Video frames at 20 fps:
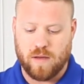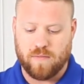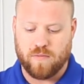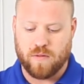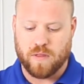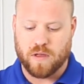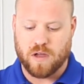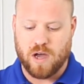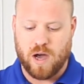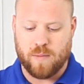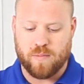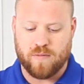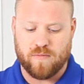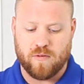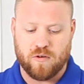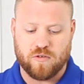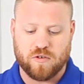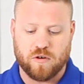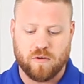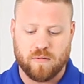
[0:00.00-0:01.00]
for the copper
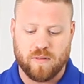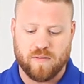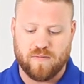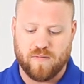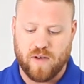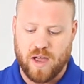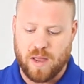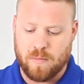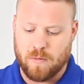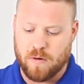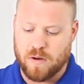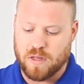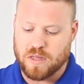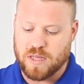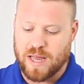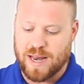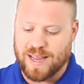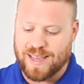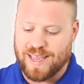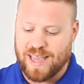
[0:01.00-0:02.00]
version over the fiber is
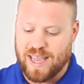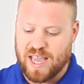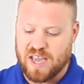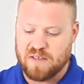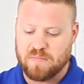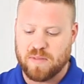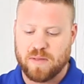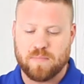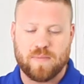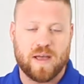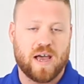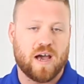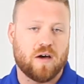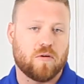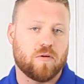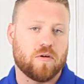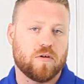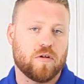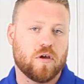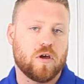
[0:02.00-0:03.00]
that it can be
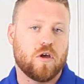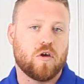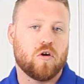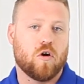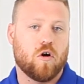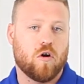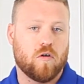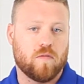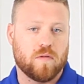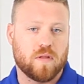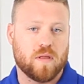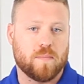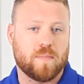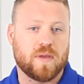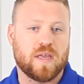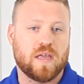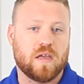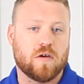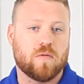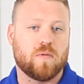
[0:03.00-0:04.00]
powered over the
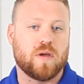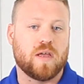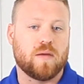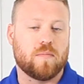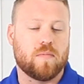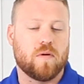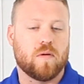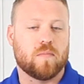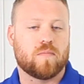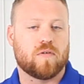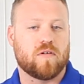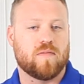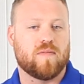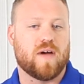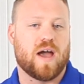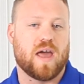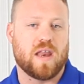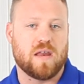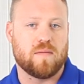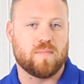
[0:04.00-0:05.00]
PoE
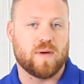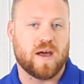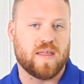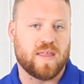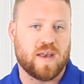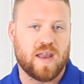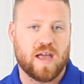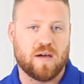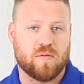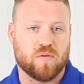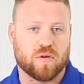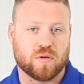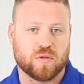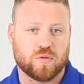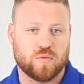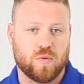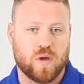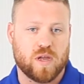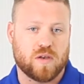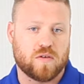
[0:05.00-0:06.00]
provided by the network
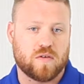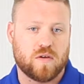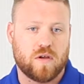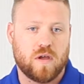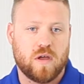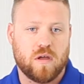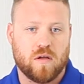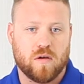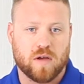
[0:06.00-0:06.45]
switch.